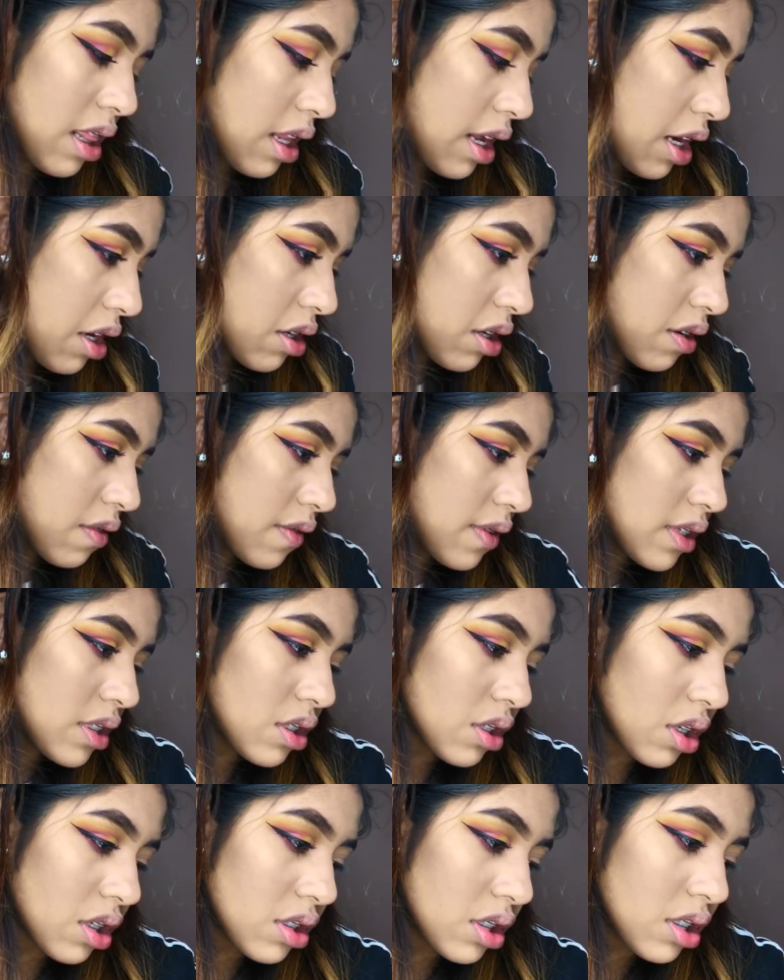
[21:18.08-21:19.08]
Layer
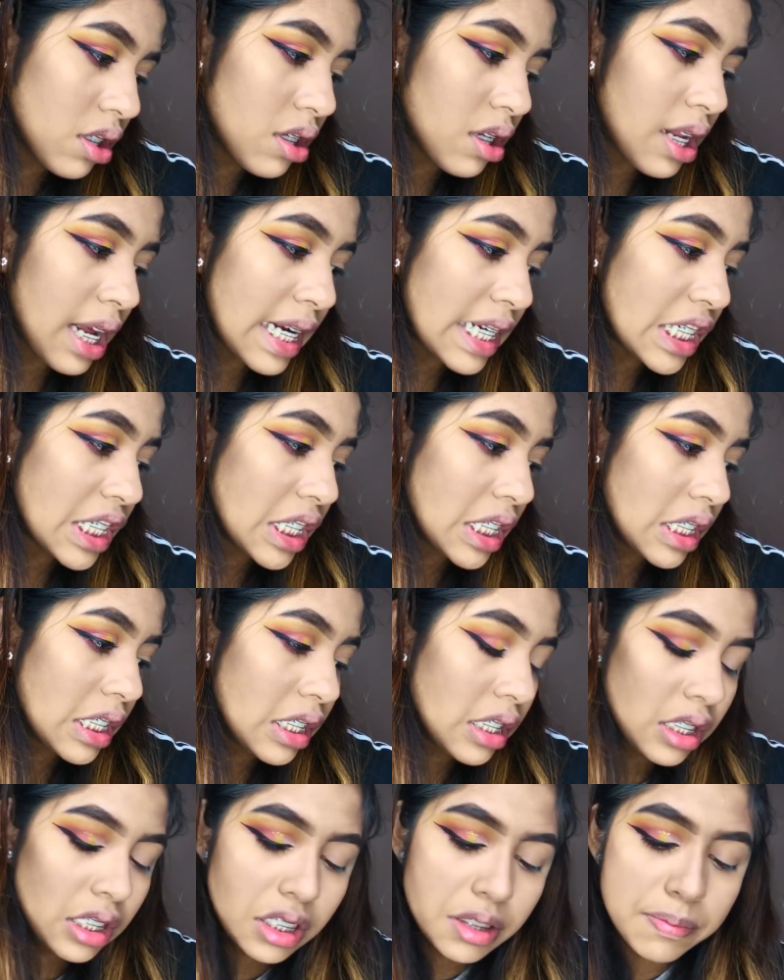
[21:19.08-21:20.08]
it onto the
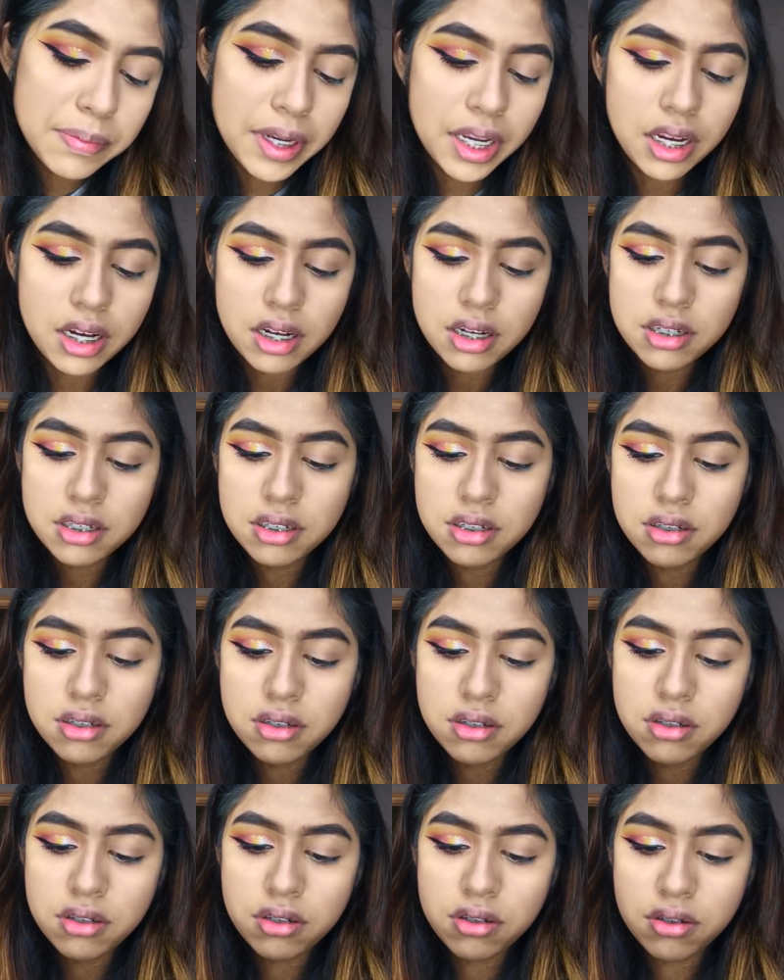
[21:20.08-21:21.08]
lashes
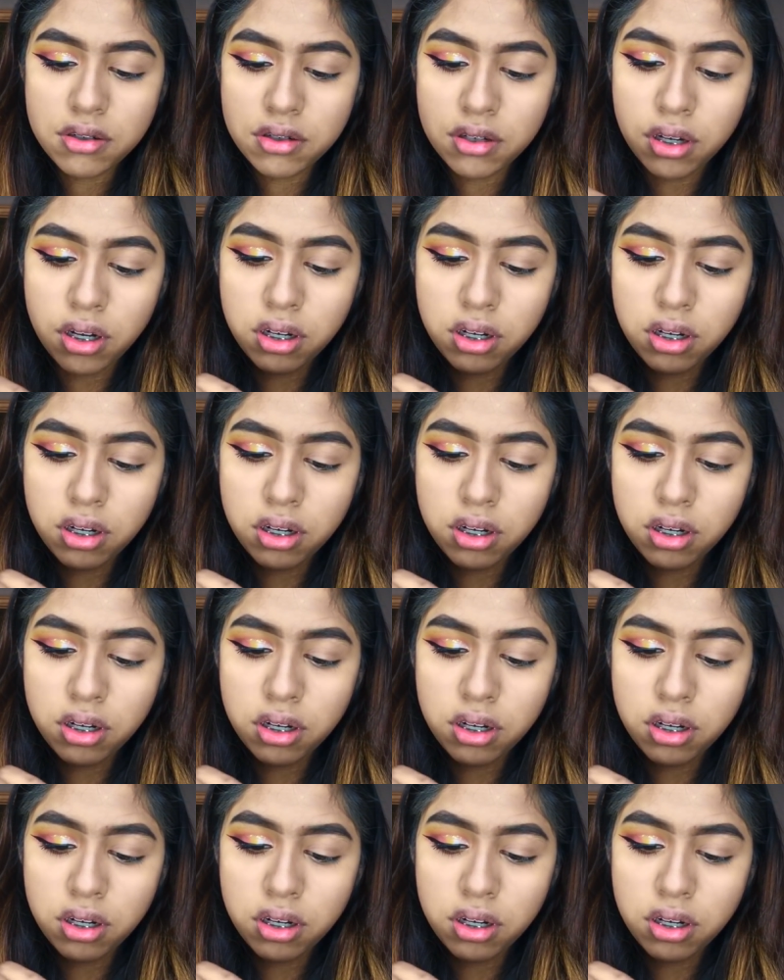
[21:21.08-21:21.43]
because